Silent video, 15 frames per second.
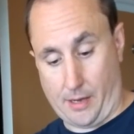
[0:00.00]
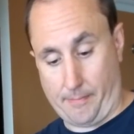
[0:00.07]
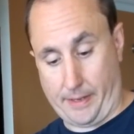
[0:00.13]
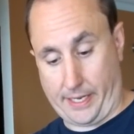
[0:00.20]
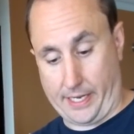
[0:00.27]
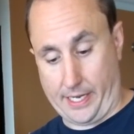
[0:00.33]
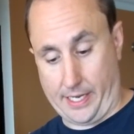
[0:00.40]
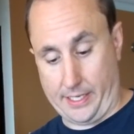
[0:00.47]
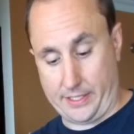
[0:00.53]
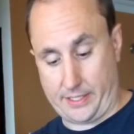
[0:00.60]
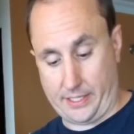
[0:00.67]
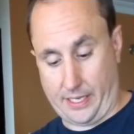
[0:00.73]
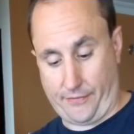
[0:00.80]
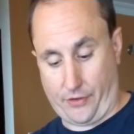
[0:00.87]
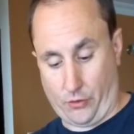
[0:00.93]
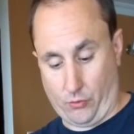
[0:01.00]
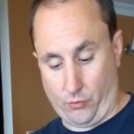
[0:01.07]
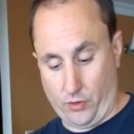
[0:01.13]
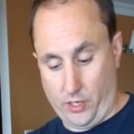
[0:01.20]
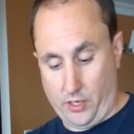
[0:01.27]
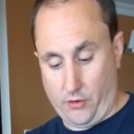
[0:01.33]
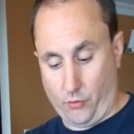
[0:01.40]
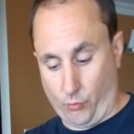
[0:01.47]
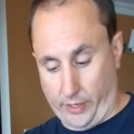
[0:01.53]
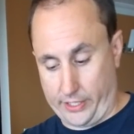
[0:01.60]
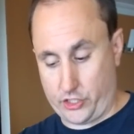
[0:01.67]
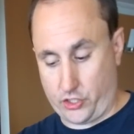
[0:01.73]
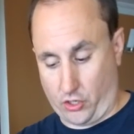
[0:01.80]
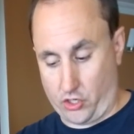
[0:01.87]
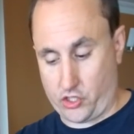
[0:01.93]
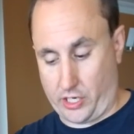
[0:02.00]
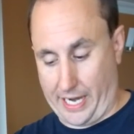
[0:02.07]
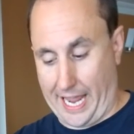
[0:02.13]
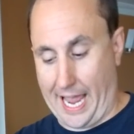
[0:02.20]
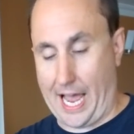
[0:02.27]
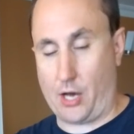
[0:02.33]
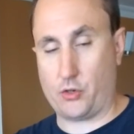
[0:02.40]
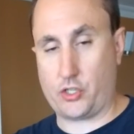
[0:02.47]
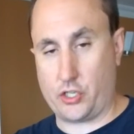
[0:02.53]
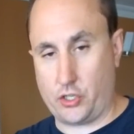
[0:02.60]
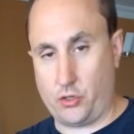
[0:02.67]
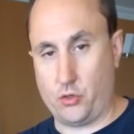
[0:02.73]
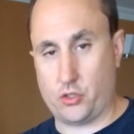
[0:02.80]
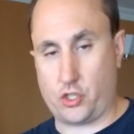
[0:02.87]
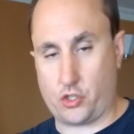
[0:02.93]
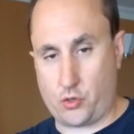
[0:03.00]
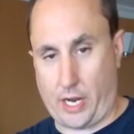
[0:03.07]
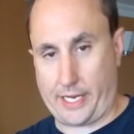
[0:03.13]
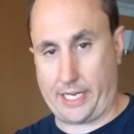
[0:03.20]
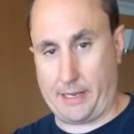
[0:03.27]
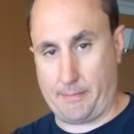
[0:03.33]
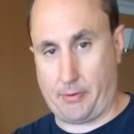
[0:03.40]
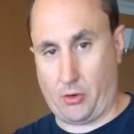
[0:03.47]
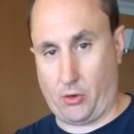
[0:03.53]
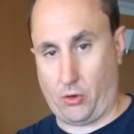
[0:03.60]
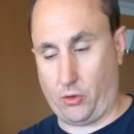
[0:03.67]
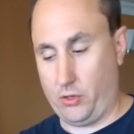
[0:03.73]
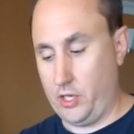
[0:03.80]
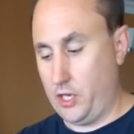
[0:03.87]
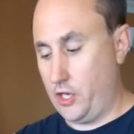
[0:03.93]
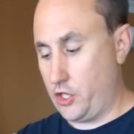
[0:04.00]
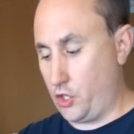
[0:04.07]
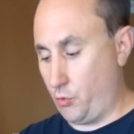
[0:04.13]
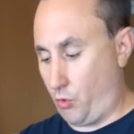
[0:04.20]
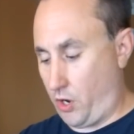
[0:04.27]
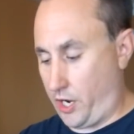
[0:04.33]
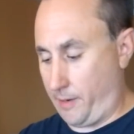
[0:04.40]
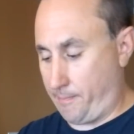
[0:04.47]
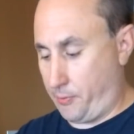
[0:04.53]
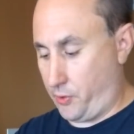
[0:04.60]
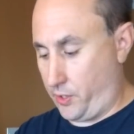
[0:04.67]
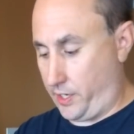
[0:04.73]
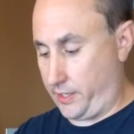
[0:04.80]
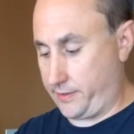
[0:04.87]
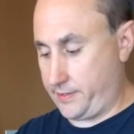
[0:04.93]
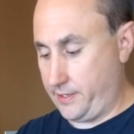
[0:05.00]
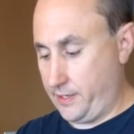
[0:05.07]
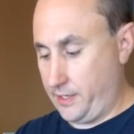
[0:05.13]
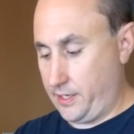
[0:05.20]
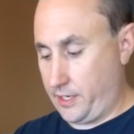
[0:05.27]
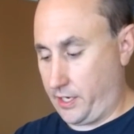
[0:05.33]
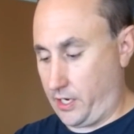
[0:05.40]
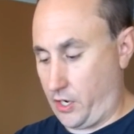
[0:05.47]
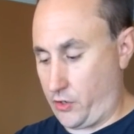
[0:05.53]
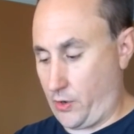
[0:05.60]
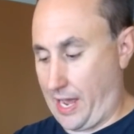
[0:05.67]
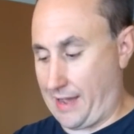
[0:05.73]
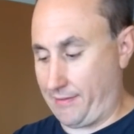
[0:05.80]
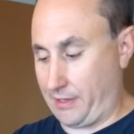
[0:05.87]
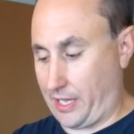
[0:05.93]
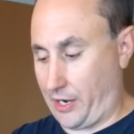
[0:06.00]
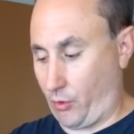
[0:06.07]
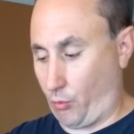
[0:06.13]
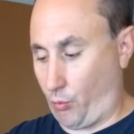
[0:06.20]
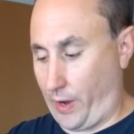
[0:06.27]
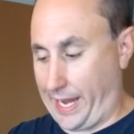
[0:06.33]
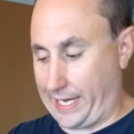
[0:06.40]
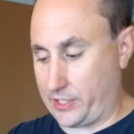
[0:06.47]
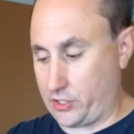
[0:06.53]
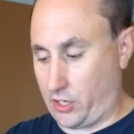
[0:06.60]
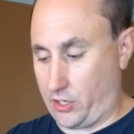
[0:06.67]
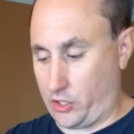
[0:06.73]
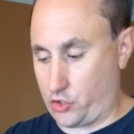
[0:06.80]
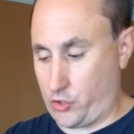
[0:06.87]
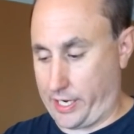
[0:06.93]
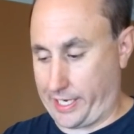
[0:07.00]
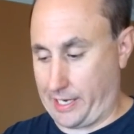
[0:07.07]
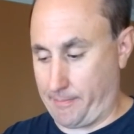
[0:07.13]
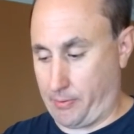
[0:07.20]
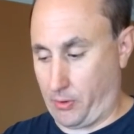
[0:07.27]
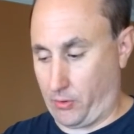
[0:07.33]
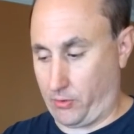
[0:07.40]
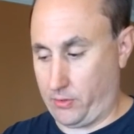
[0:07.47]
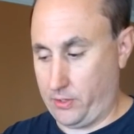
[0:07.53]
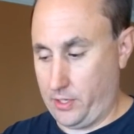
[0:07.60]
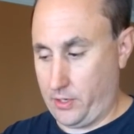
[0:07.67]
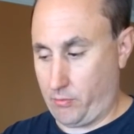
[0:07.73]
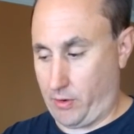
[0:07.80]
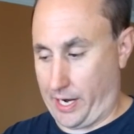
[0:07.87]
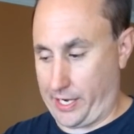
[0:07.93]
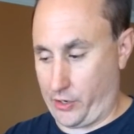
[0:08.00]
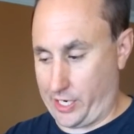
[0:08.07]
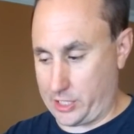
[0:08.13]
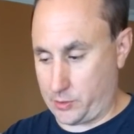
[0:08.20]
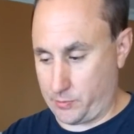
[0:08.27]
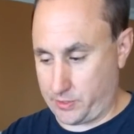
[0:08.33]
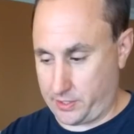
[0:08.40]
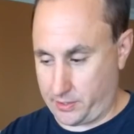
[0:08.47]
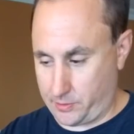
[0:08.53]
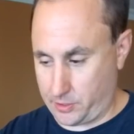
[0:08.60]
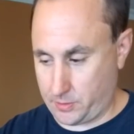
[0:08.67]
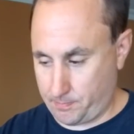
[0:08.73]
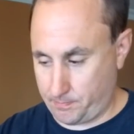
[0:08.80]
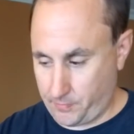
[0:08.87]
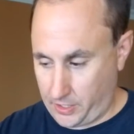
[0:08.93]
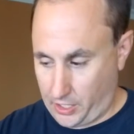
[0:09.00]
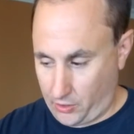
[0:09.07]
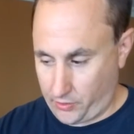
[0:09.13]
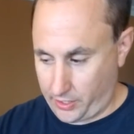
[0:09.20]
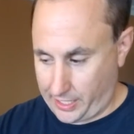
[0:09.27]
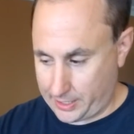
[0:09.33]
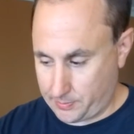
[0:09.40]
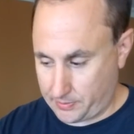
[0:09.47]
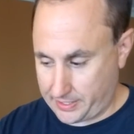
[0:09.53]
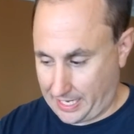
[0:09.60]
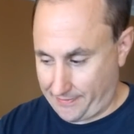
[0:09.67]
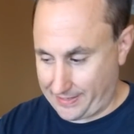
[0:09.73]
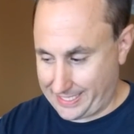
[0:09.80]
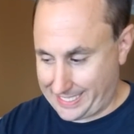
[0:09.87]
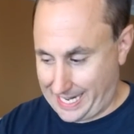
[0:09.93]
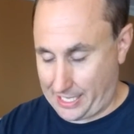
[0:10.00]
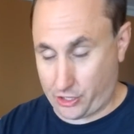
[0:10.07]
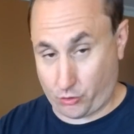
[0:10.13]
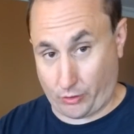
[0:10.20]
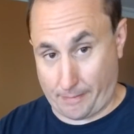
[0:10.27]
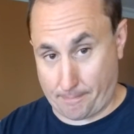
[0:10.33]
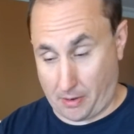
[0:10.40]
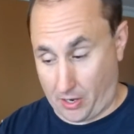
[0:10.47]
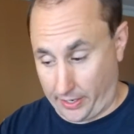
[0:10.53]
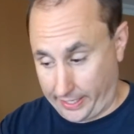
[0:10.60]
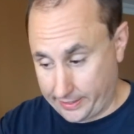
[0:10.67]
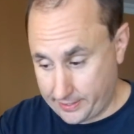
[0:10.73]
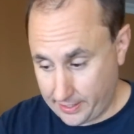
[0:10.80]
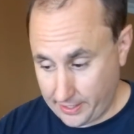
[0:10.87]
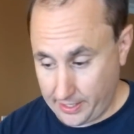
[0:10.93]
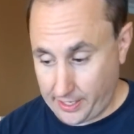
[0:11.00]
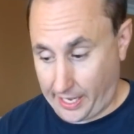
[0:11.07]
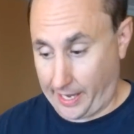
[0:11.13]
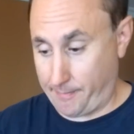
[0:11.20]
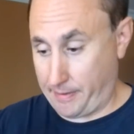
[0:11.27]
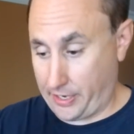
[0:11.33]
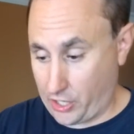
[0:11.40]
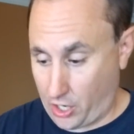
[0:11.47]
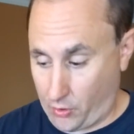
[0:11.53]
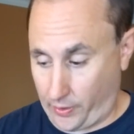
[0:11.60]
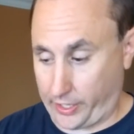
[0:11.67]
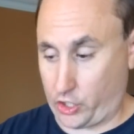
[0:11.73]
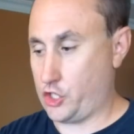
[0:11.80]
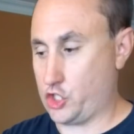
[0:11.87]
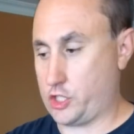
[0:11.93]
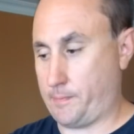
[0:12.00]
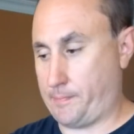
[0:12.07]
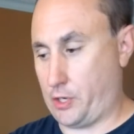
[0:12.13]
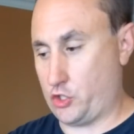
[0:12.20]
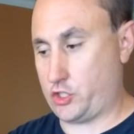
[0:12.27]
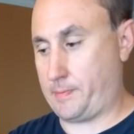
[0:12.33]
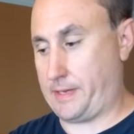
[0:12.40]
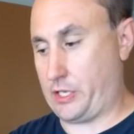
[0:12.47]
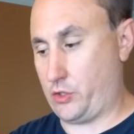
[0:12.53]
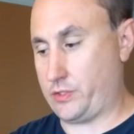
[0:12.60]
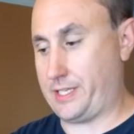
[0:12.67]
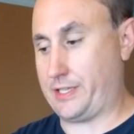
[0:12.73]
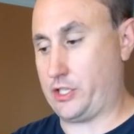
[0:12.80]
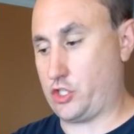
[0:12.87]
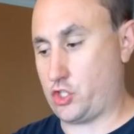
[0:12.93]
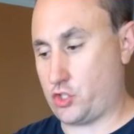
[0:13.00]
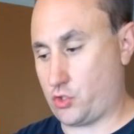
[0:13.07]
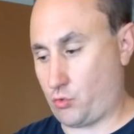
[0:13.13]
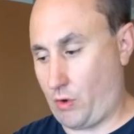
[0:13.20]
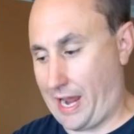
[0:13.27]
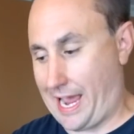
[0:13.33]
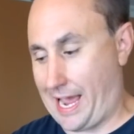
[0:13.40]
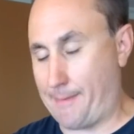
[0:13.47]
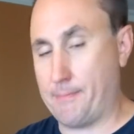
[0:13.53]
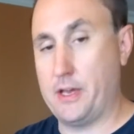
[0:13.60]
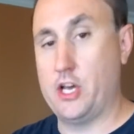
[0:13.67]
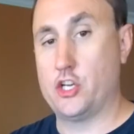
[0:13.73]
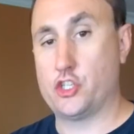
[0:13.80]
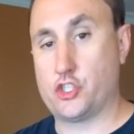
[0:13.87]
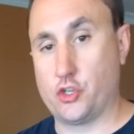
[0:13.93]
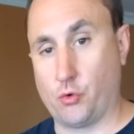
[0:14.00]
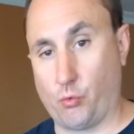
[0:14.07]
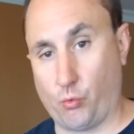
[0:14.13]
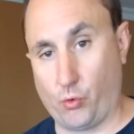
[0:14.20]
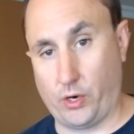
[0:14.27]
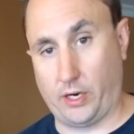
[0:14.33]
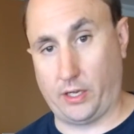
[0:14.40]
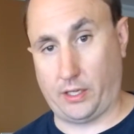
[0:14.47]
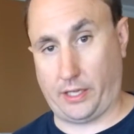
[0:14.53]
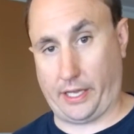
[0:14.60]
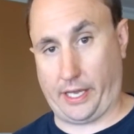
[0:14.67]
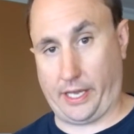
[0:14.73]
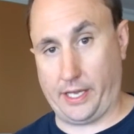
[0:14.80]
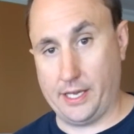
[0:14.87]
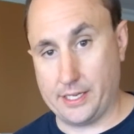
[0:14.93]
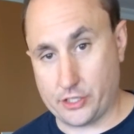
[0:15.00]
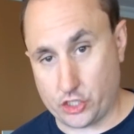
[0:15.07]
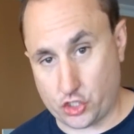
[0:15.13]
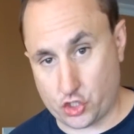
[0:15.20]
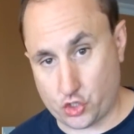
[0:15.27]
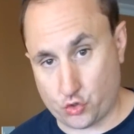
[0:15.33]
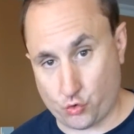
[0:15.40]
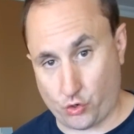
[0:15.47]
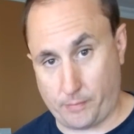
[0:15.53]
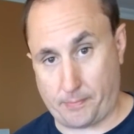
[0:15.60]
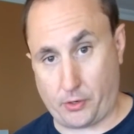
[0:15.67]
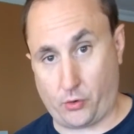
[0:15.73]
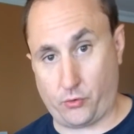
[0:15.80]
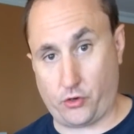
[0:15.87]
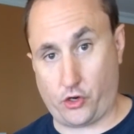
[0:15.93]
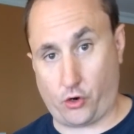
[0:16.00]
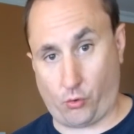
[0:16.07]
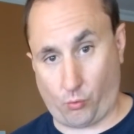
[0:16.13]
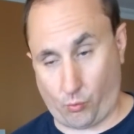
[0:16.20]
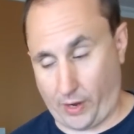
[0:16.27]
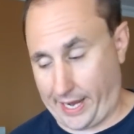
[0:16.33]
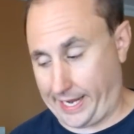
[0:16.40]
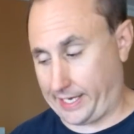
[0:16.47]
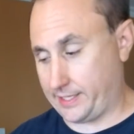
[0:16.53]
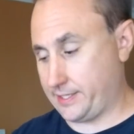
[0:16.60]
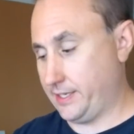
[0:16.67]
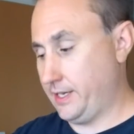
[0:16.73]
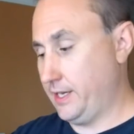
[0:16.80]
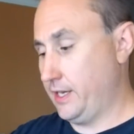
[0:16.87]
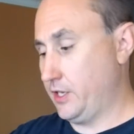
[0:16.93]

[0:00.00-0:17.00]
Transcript: Because if you research on how to use a trekking pole, you want to put, you have a lot of weight on a trekking pole, right? You're not supposed to just, you're not supposed to have a death grip on it and be going. You're supposed to be using the strap to really distribute your weight.